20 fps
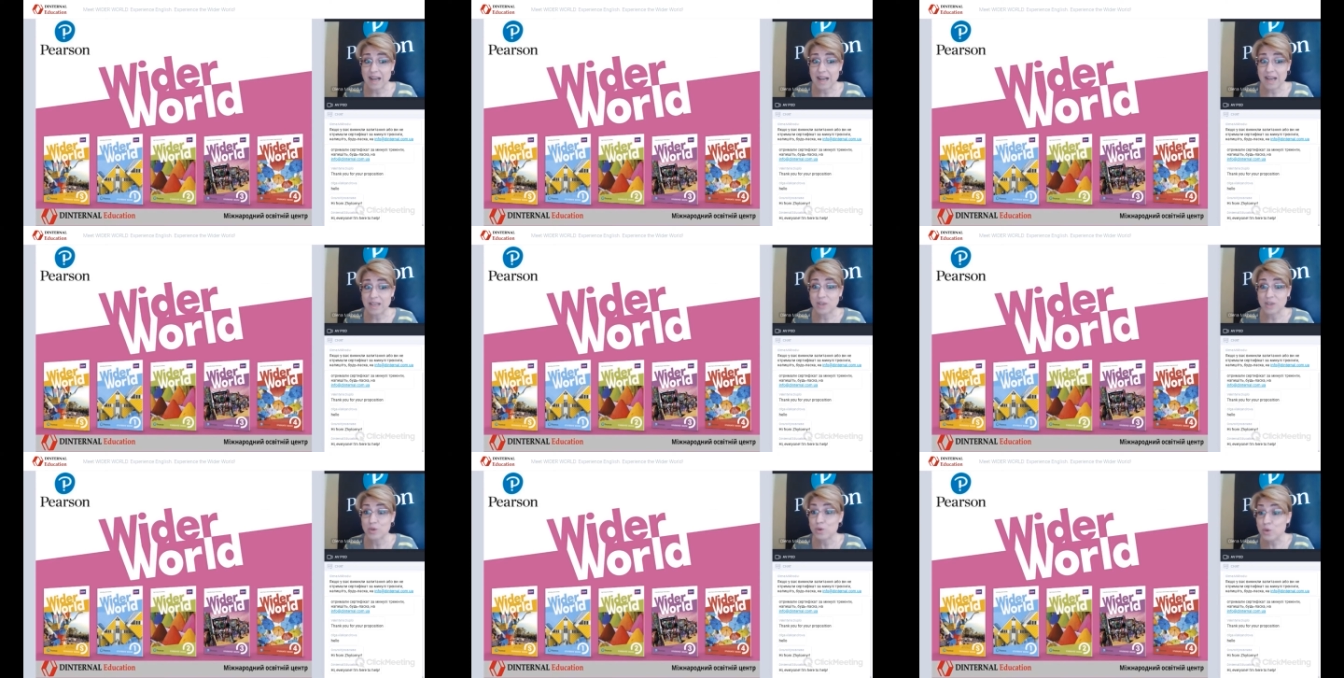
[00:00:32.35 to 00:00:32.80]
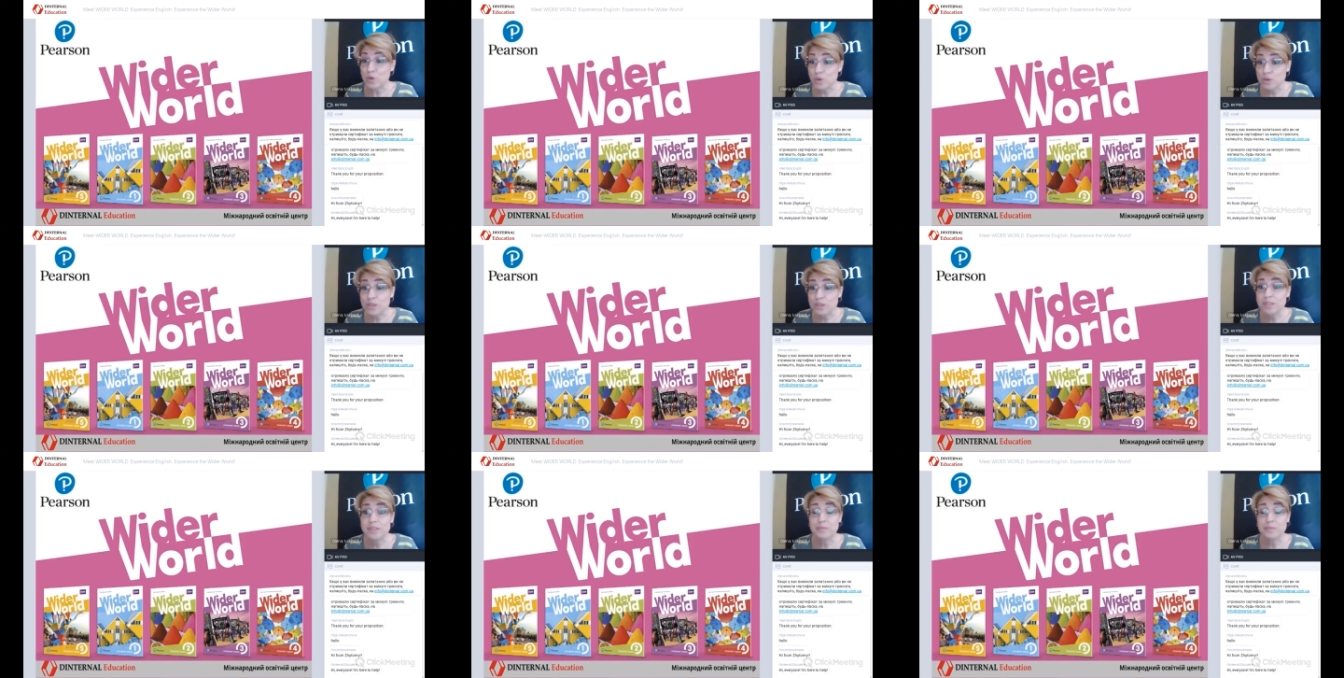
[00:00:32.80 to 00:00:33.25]
I
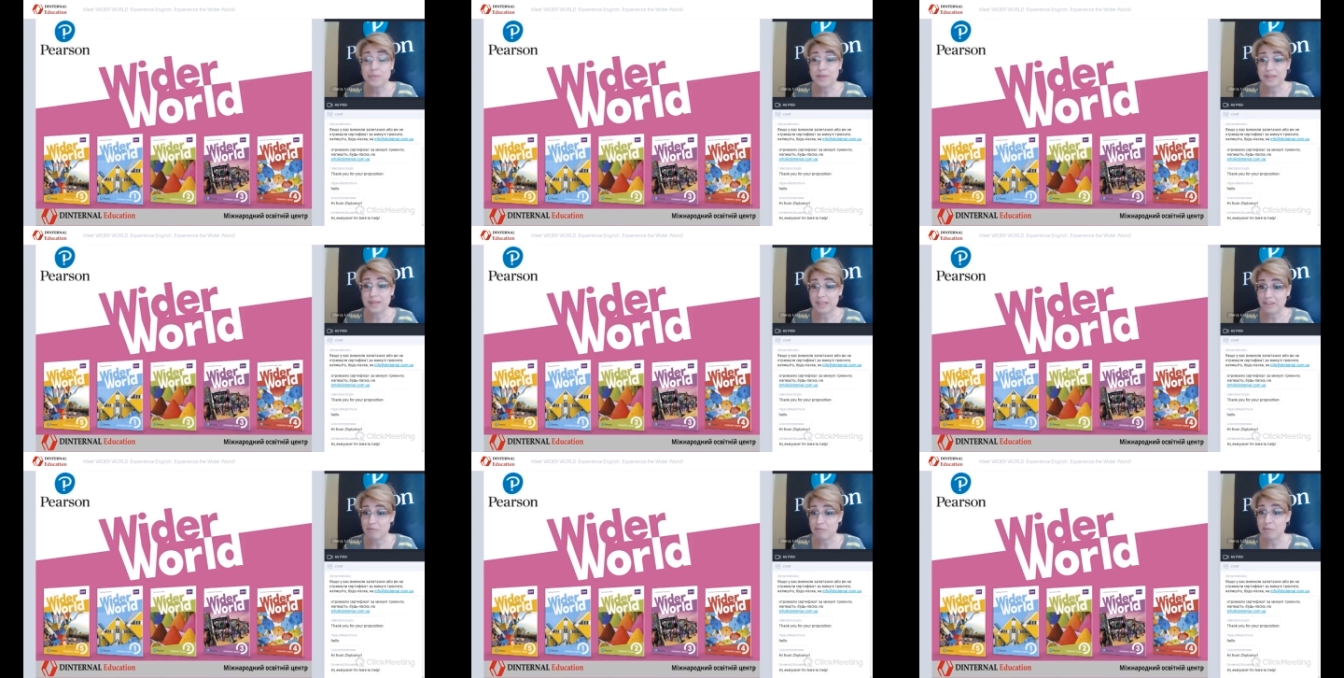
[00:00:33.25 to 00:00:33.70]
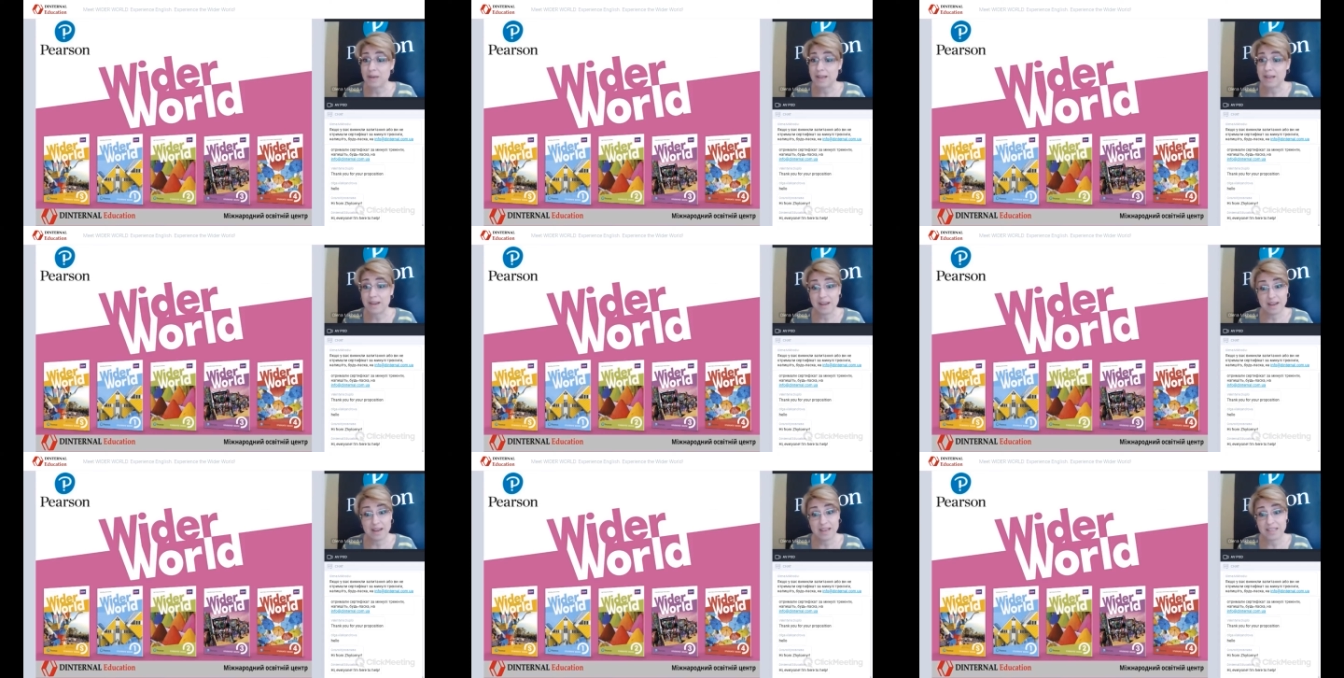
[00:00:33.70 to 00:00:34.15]
couldn't believe
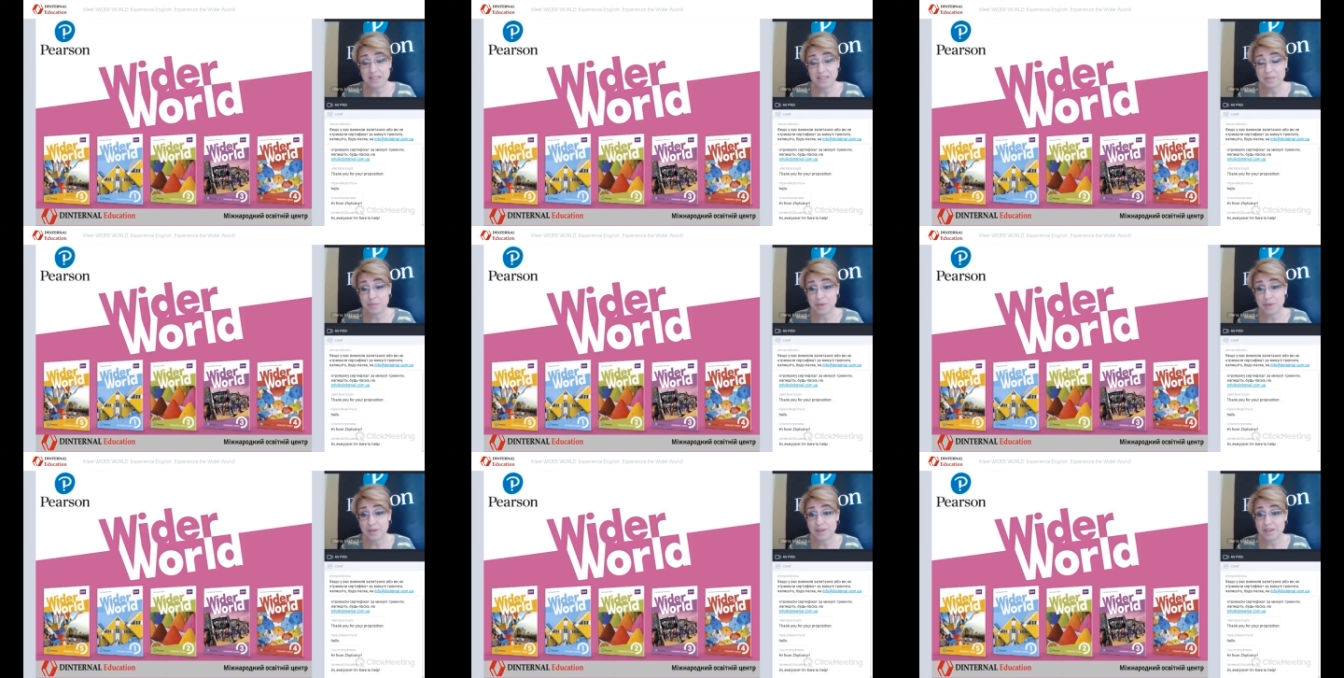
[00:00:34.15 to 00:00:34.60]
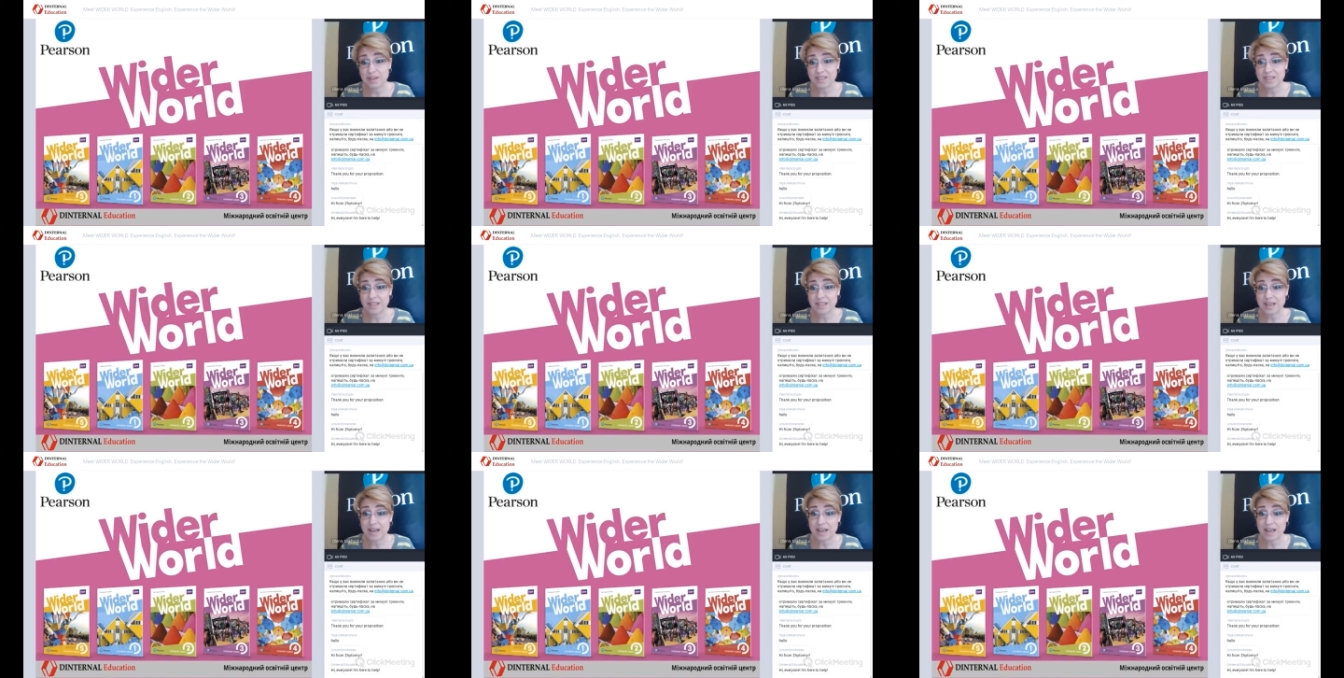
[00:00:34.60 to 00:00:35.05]
my eyes
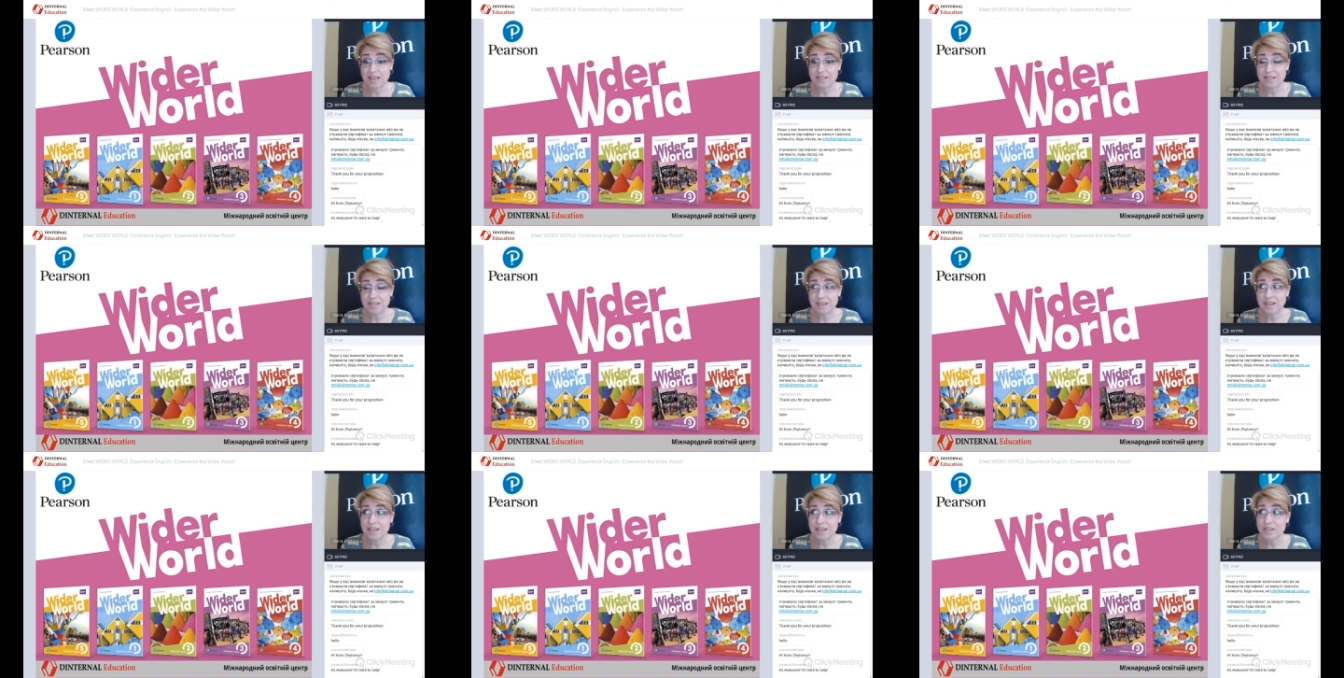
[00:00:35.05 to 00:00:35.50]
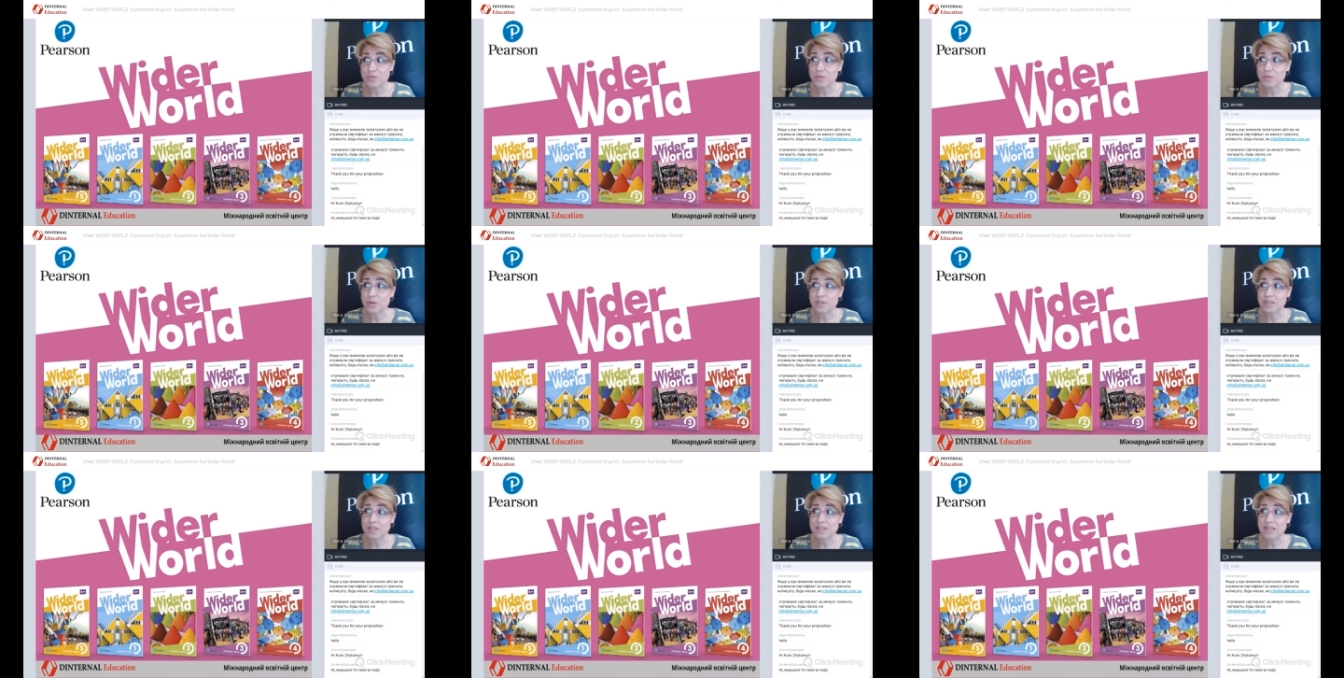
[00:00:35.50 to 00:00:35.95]
because I think it
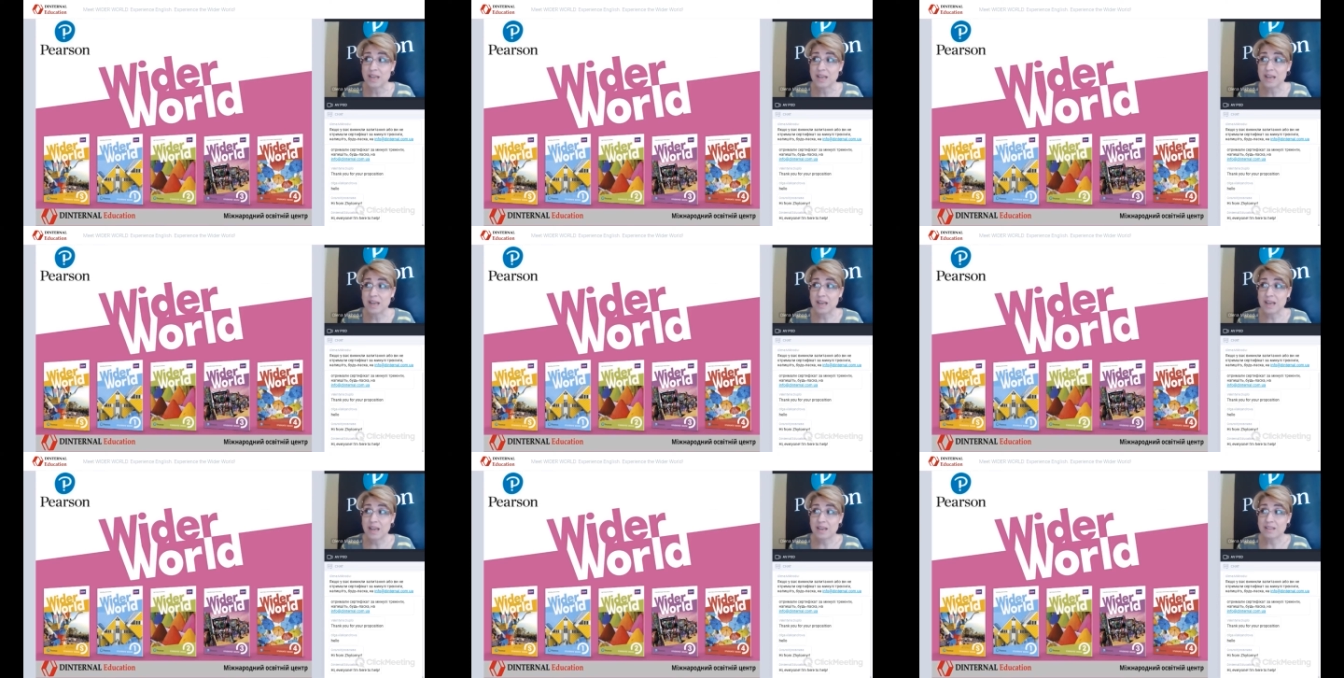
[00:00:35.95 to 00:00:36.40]
was